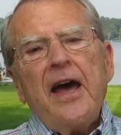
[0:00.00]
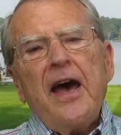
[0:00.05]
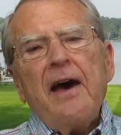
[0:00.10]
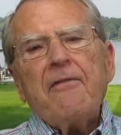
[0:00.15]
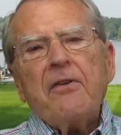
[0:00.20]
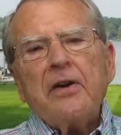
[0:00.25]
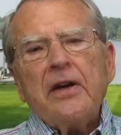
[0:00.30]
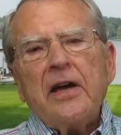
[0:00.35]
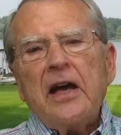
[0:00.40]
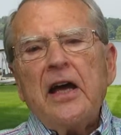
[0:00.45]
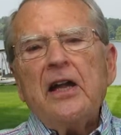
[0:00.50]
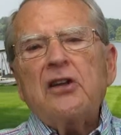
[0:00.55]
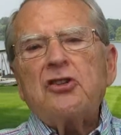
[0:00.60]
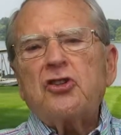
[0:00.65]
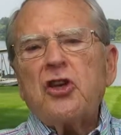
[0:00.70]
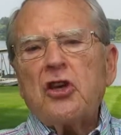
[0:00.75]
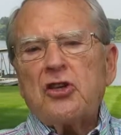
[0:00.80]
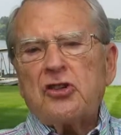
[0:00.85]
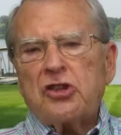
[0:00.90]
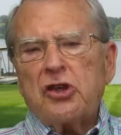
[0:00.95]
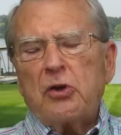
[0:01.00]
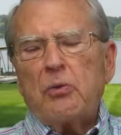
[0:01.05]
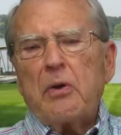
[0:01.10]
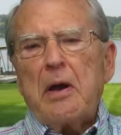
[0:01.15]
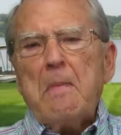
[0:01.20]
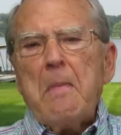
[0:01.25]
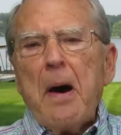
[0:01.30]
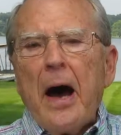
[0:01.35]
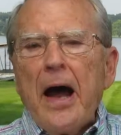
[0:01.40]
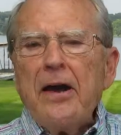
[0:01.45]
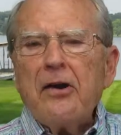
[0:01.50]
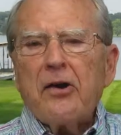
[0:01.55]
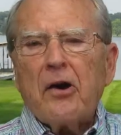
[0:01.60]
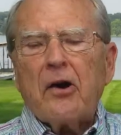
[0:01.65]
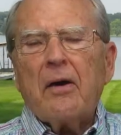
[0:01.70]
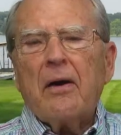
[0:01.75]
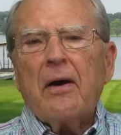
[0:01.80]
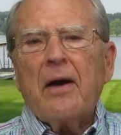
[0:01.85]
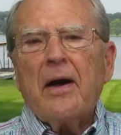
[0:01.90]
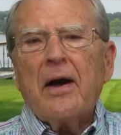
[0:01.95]
heaven, it's just a
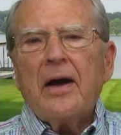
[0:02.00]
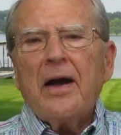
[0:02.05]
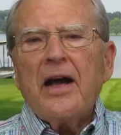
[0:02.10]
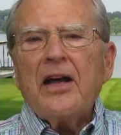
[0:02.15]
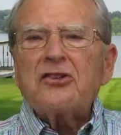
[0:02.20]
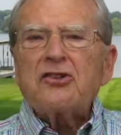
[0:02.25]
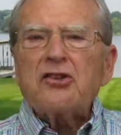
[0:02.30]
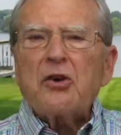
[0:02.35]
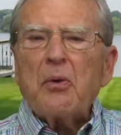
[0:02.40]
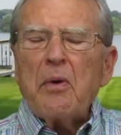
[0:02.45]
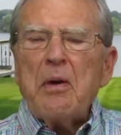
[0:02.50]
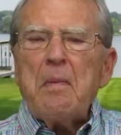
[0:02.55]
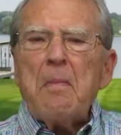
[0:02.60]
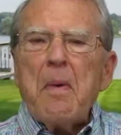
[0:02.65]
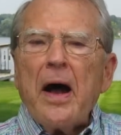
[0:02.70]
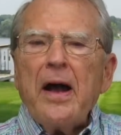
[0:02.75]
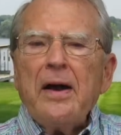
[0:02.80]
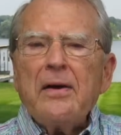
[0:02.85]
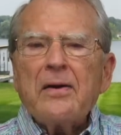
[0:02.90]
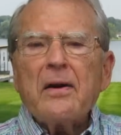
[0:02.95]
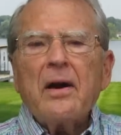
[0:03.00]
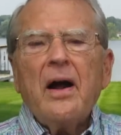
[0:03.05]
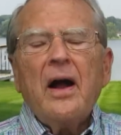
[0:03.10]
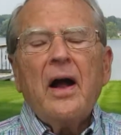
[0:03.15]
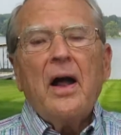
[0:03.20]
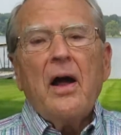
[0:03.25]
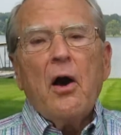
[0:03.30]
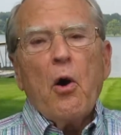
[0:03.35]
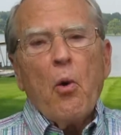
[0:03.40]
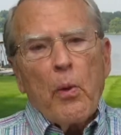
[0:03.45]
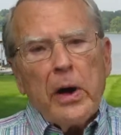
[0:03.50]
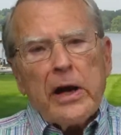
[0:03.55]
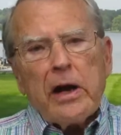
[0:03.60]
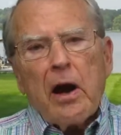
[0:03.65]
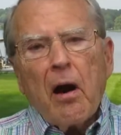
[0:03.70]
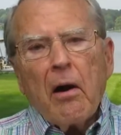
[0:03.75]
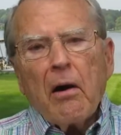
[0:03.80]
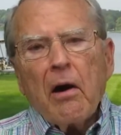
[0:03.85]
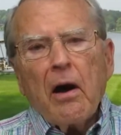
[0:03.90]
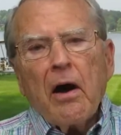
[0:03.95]
reminder. It's a reminder we
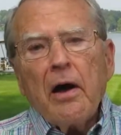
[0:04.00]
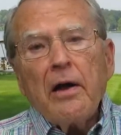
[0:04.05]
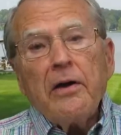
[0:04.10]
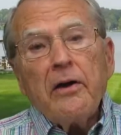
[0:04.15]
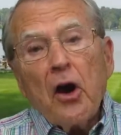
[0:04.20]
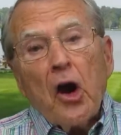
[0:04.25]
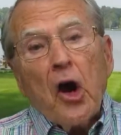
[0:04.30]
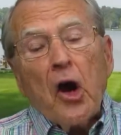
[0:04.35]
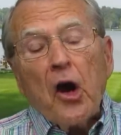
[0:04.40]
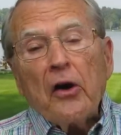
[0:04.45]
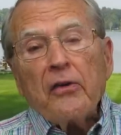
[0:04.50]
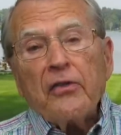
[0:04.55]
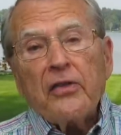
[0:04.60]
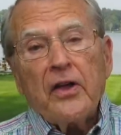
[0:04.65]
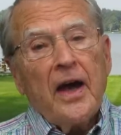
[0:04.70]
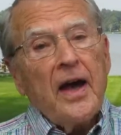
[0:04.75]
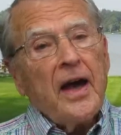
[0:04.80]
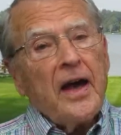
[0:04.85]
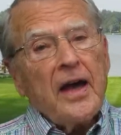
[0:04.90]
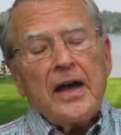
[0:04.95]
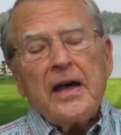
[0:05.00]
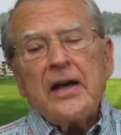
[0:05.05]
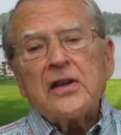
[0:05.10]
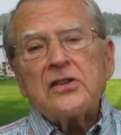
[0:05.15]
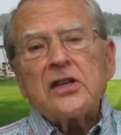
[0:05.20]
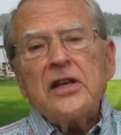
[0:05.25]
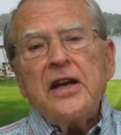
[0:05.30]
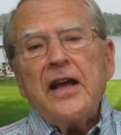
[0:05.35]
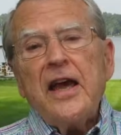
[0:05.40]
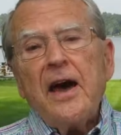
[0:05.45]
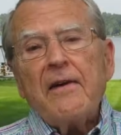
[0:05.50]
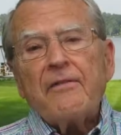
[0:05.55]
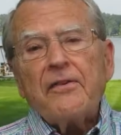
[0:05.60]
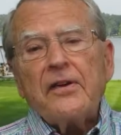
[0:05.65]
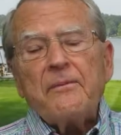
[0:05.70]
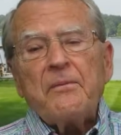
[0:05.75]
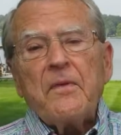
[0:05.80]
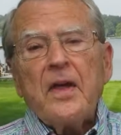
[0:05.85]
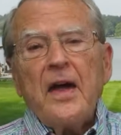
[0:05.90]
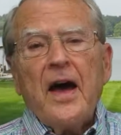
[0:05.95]
are on earth, He is in
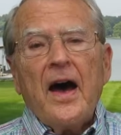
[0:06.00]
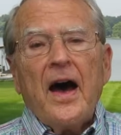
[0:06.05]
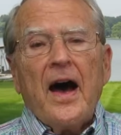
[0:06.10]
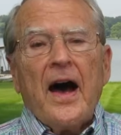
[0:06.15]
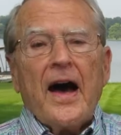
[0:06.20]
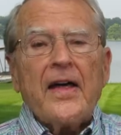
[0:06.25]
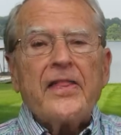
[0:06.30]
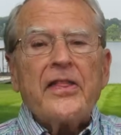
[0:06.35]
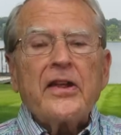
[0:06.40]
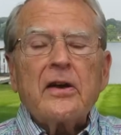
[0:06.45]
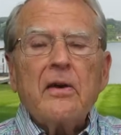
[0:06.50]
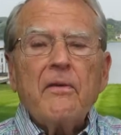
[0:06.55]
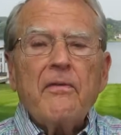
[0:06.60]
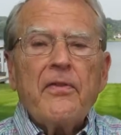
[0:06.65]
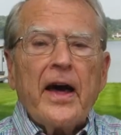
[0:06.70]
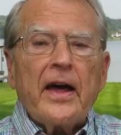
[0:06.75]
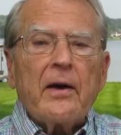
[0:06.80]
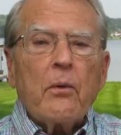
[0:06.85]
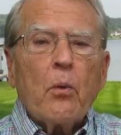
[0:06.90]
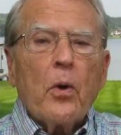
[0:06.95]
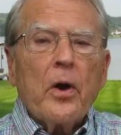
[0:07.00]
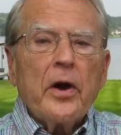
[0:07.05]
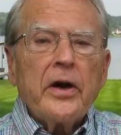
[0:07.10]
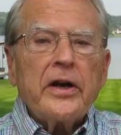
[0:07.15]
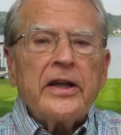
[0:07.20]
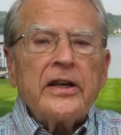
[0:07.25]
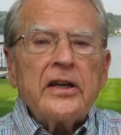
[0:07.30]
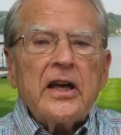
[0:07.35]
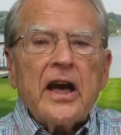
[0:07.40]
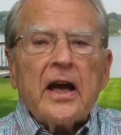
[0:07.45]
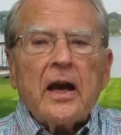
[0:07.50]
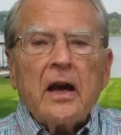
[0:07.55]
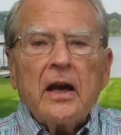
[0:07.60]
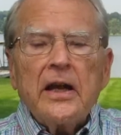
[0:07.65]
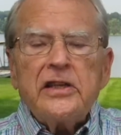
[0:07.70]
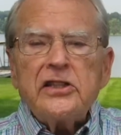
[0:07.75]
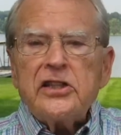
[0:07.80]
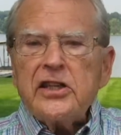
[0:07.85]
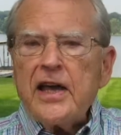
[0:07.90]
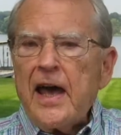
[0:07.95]
heaven. I think of that word in
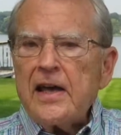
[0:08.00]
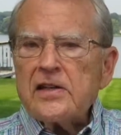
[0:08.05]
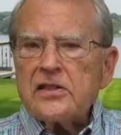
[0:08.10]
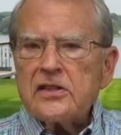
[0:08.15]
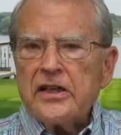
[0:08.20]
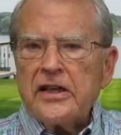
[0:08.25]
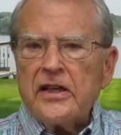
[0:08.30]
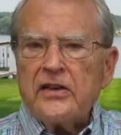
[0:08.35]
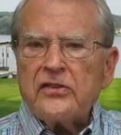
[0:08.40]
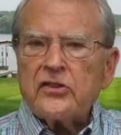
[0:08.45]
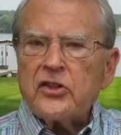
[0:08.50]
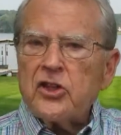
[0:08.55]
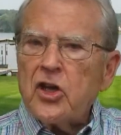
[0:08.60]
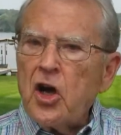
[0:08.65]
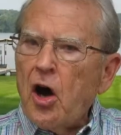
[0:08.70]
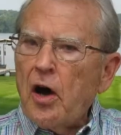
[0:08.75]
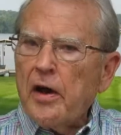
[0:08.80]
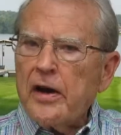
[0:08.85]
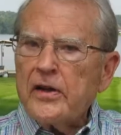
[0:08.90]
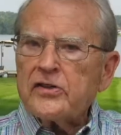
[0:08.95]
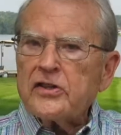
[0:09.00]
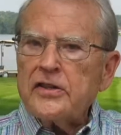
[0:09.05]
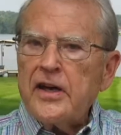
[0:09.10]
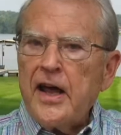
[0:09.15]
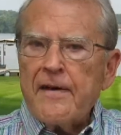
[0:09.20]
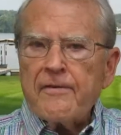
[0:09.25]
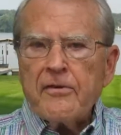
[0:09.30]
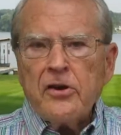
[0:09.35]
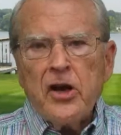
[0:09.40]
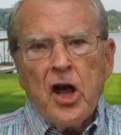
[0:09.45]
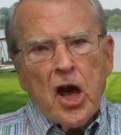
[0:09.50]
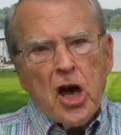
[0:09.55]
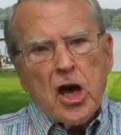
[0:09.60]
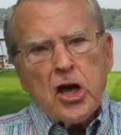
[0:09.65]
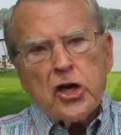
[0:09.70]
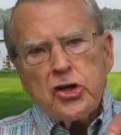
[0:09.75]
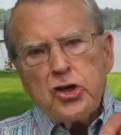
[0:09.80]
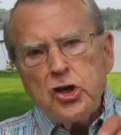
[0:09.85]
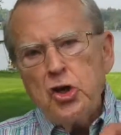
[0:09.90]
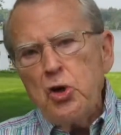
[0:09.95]
Ecclesiastes God is in heaven,
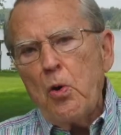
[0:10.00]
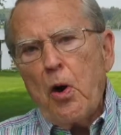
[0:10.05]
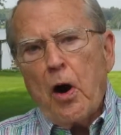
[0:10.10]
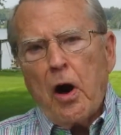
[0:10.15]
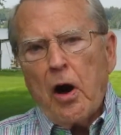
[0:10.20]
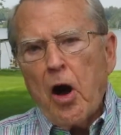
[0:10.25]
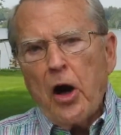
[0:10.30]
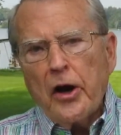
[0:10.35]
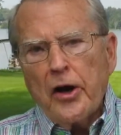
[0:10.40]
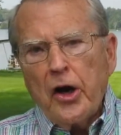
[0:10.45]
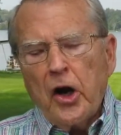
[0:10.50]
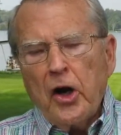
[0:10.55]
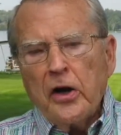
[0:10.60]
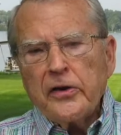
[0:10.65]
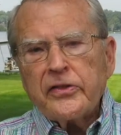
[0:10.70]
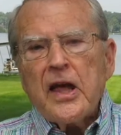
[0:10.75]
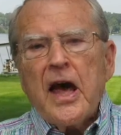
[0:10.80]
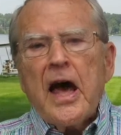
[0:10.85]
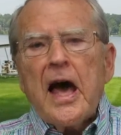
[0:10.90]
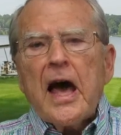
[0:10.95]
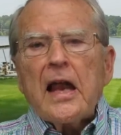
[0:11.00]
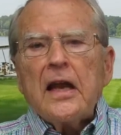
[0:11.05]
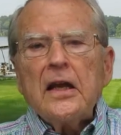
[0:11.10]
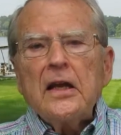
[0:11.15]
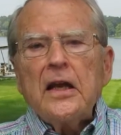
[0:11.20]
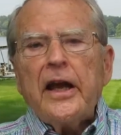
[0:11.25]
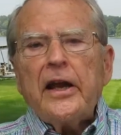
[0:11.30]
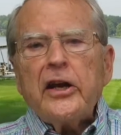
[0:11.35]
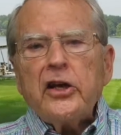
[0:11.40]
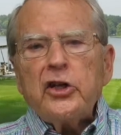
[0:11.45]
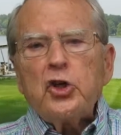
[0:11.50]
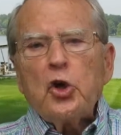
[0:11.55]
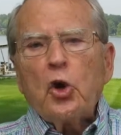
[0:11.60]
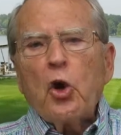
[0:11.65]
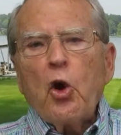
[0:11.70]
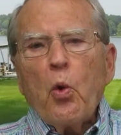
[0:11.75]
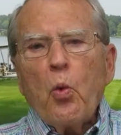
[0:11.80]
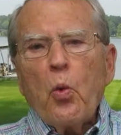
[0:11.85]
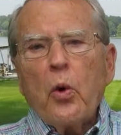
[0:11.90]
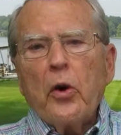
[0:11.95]
you are on earth, let
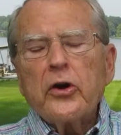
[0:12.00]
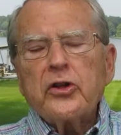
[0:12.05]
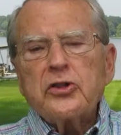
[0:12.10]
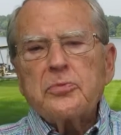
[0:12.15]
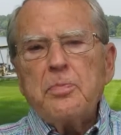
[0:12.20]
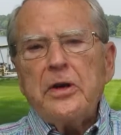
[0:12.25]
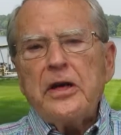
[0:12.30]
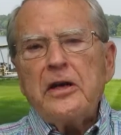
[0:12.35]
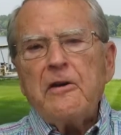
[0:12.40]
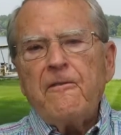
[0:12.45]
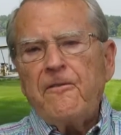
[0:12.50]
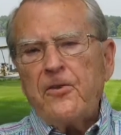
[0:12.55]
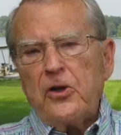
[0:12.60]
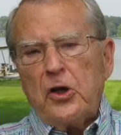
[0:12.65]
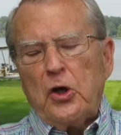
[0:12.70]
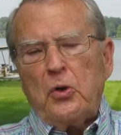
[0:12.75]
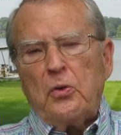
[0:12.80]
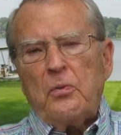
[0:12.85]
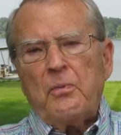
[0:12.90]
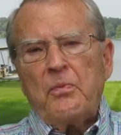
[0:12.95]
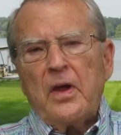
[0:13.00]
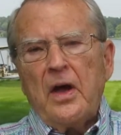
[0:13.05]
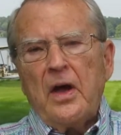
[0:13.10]
your words be few.